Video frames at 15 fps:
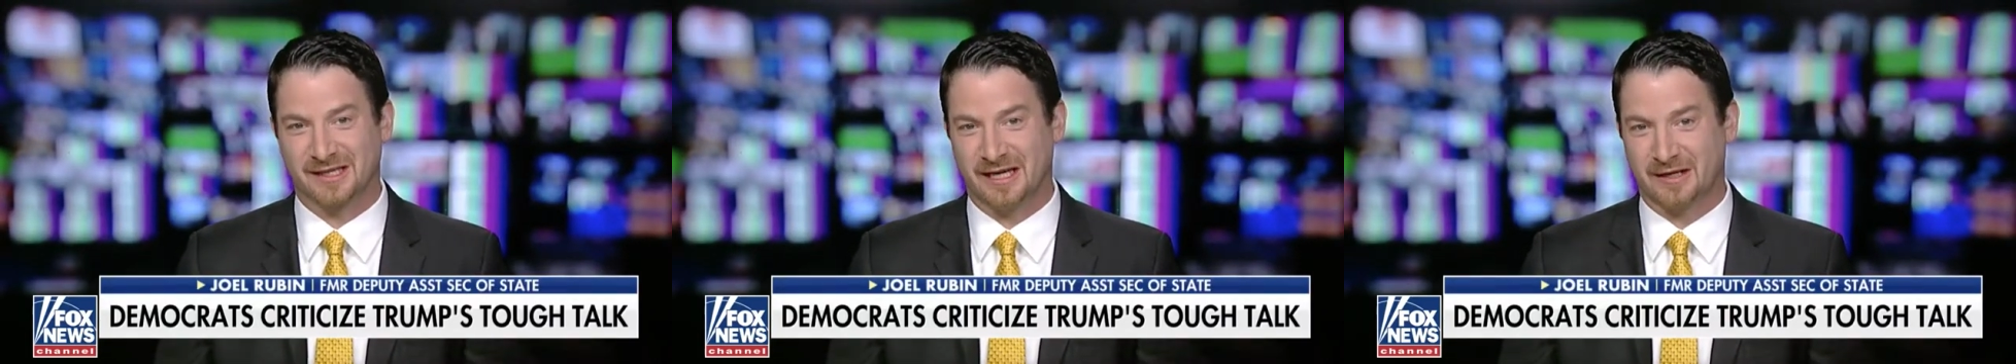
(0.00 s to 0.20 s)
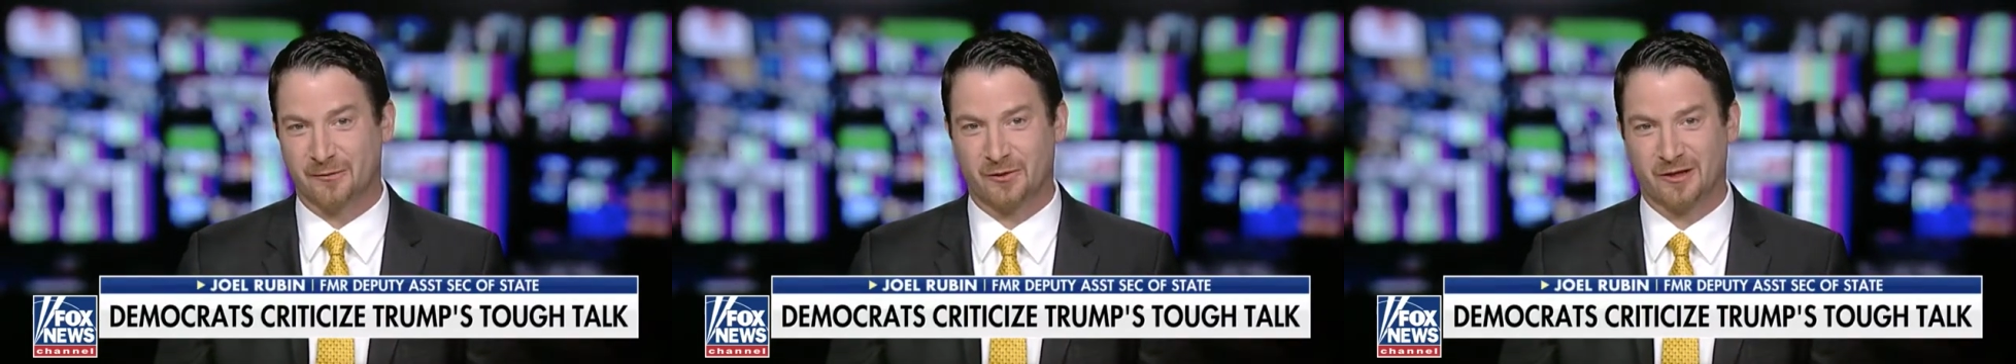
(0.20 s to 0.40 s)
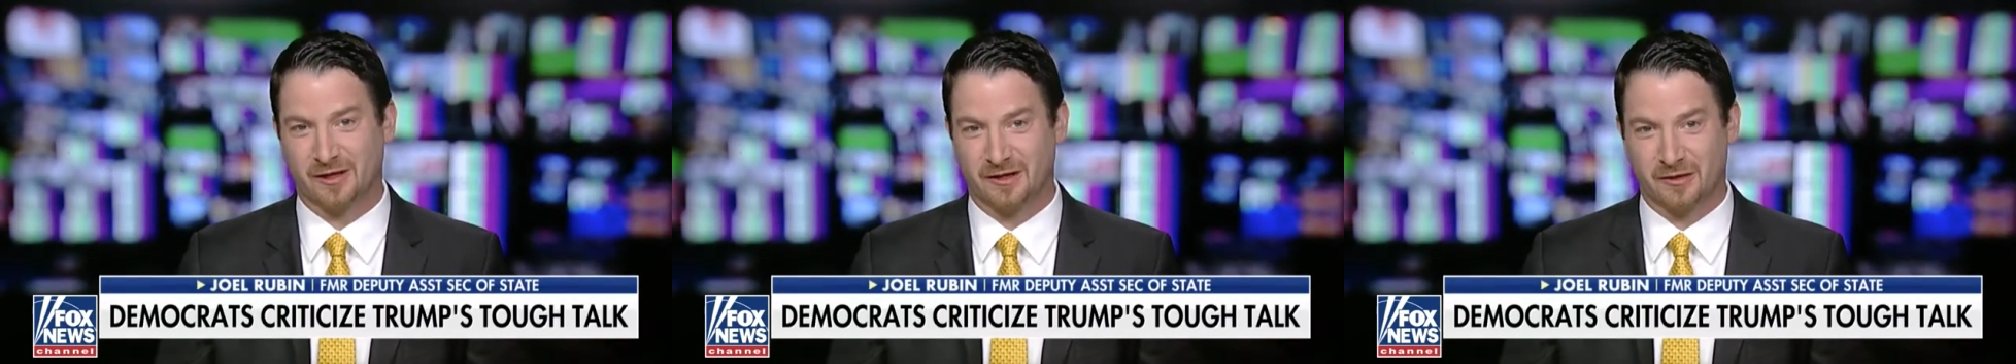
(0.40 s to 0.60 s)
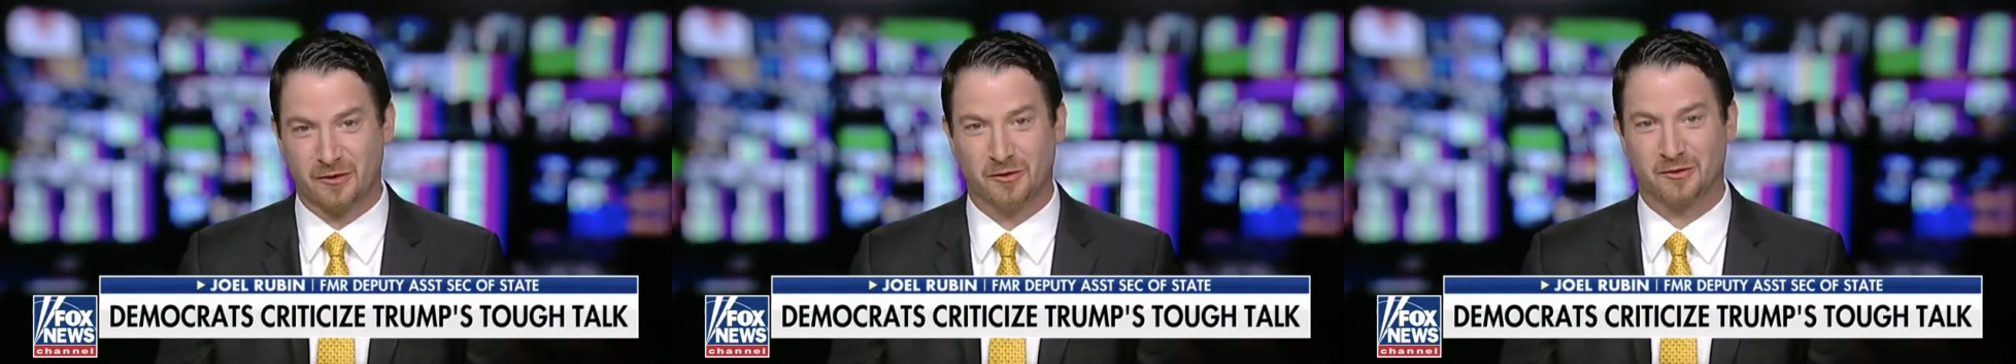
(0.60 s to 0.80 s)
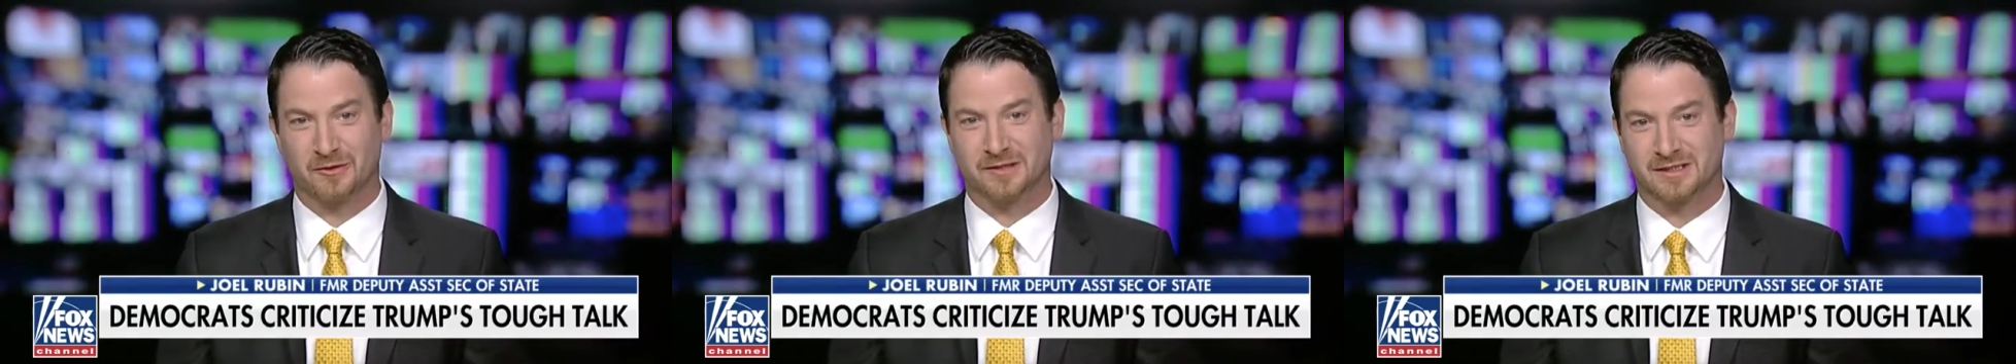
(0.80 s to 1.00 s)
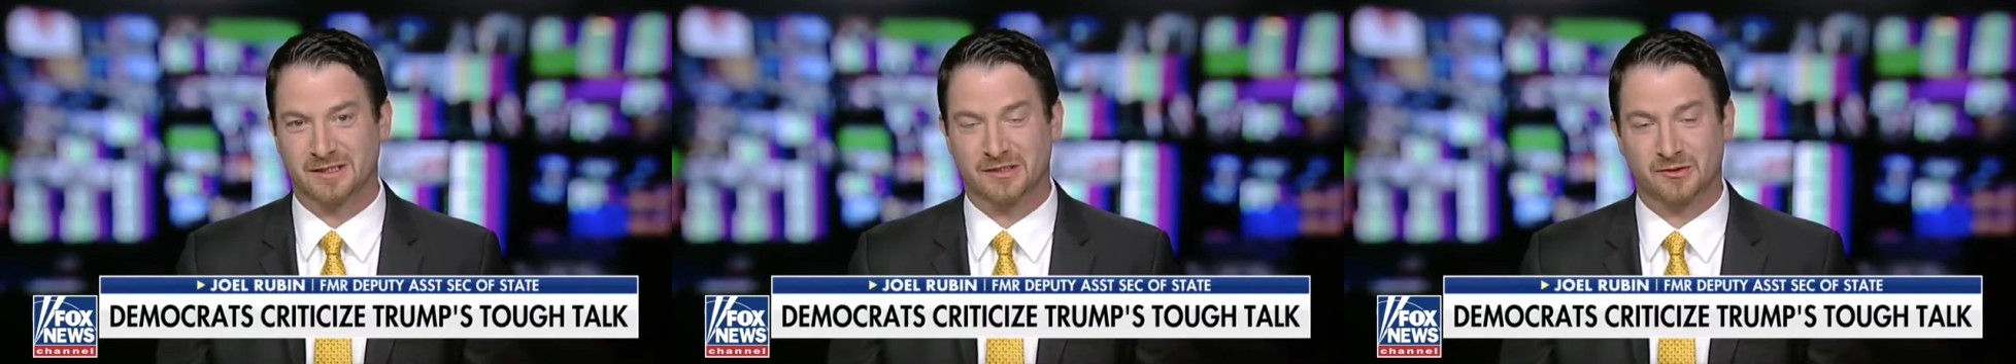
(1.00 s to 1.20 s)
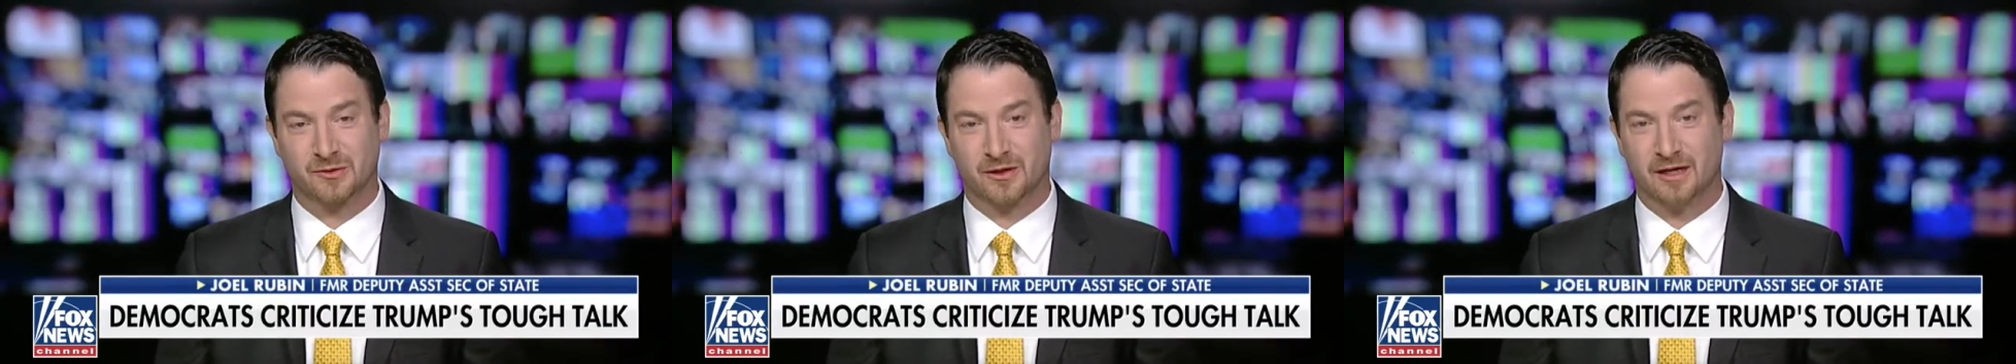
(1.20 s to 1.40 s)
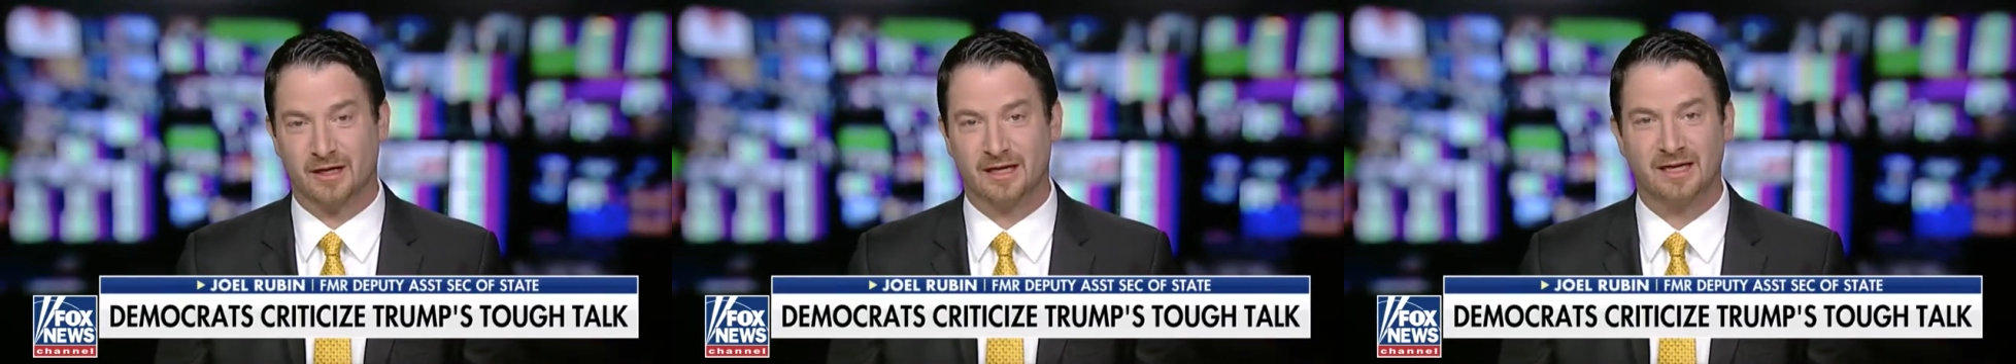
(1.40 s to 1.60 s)
language like totally
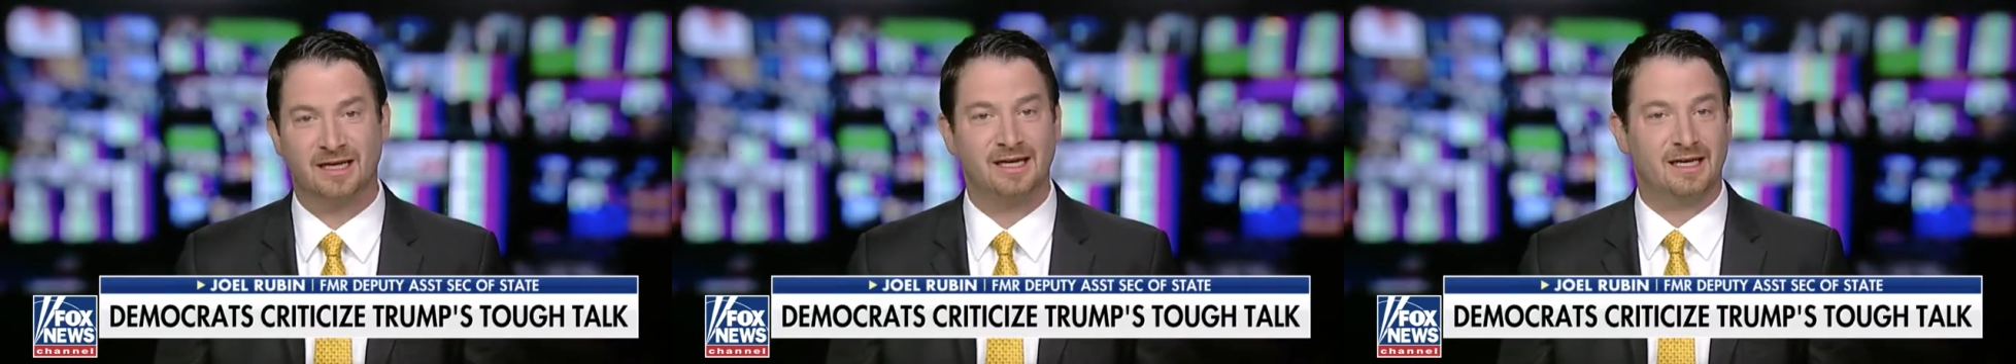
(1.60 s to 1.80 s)
destroy,